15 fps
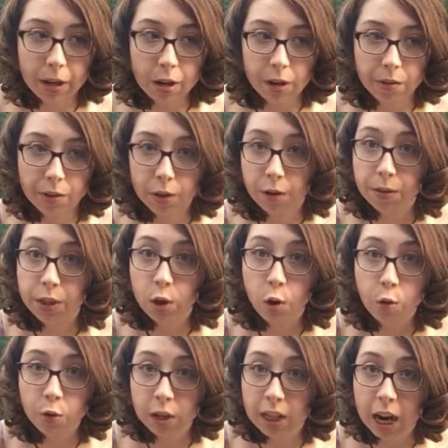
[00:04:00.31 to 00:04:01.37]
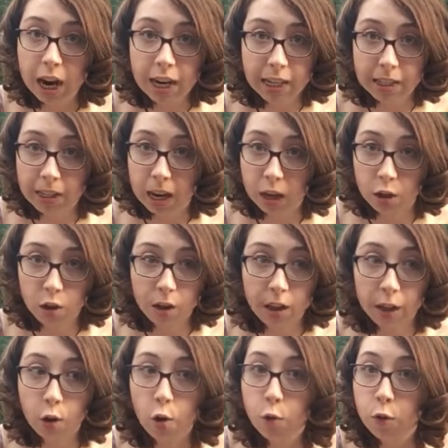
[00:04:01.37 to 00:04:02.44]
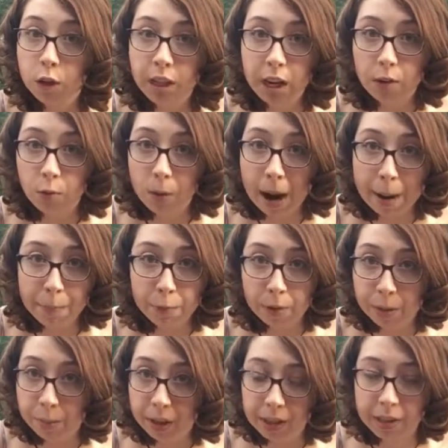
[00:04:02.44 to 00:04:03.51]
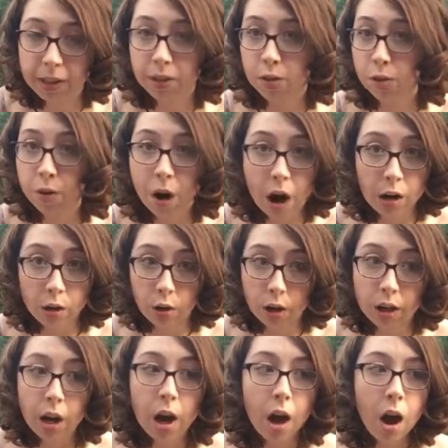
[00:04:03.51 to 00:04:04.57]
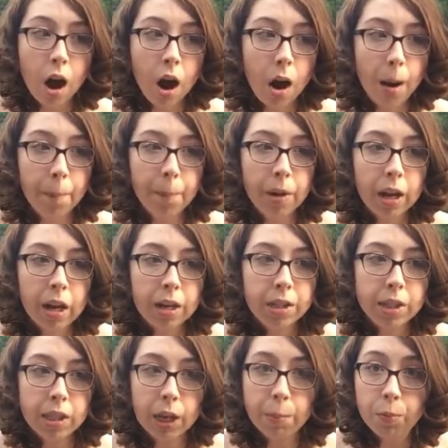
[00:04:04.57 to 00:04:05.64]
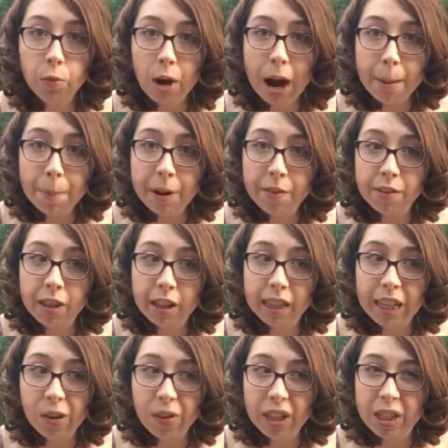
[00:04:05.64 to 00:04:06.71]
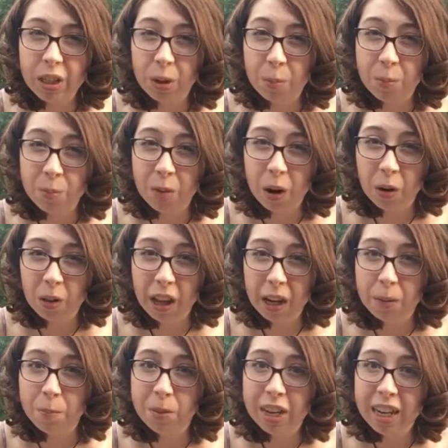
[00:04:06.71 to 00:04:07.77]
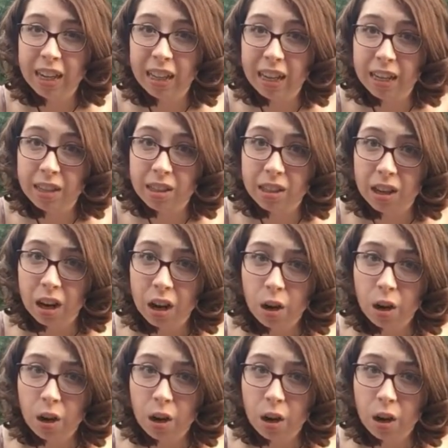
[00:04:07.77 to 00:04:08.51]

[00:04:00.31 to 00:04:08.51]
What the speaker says: nerves. You know, if it's overdone, it's not good. Like, overdone rap remixes are not good. Some rap, if the lyrics are like meaningless